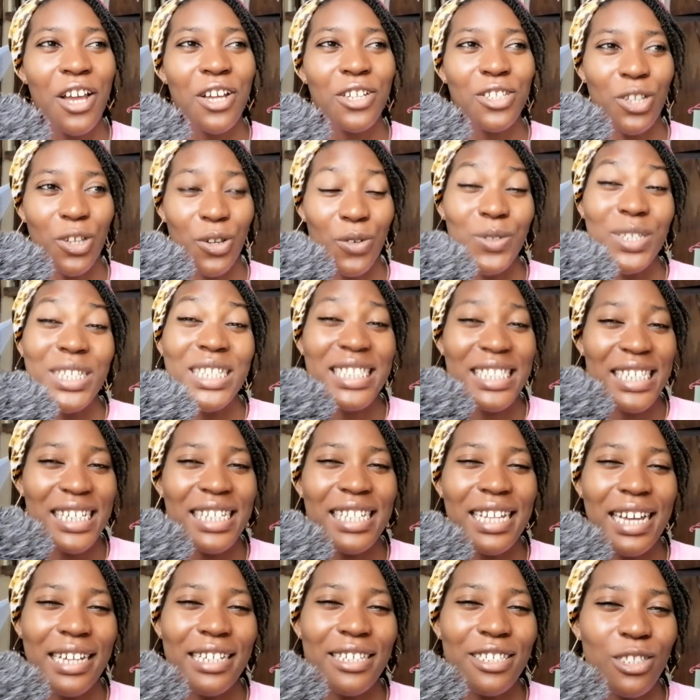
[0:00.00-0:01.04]
So you could see
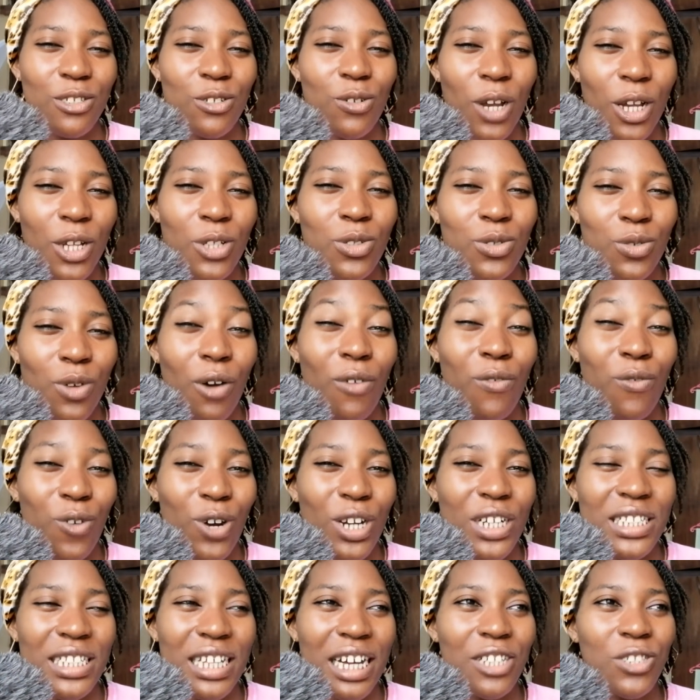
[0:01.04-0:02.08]
that he's trying to
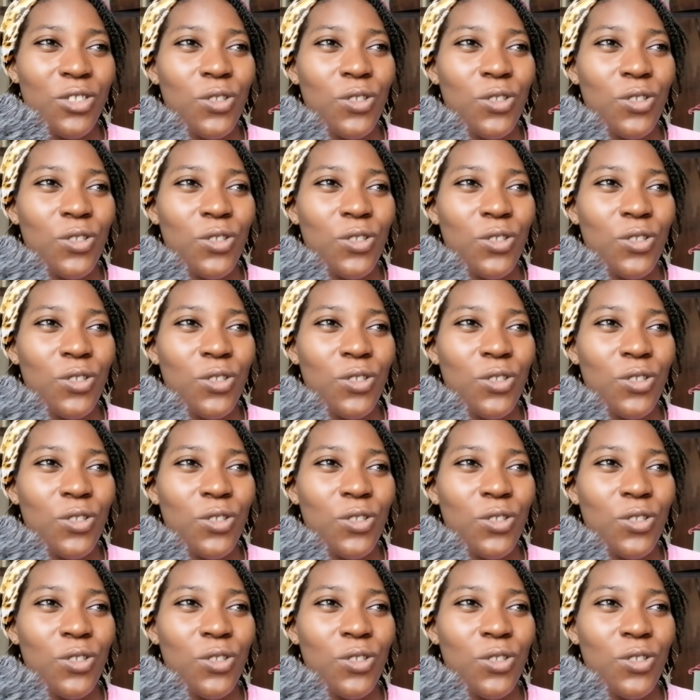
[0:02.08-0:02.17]
avoid that.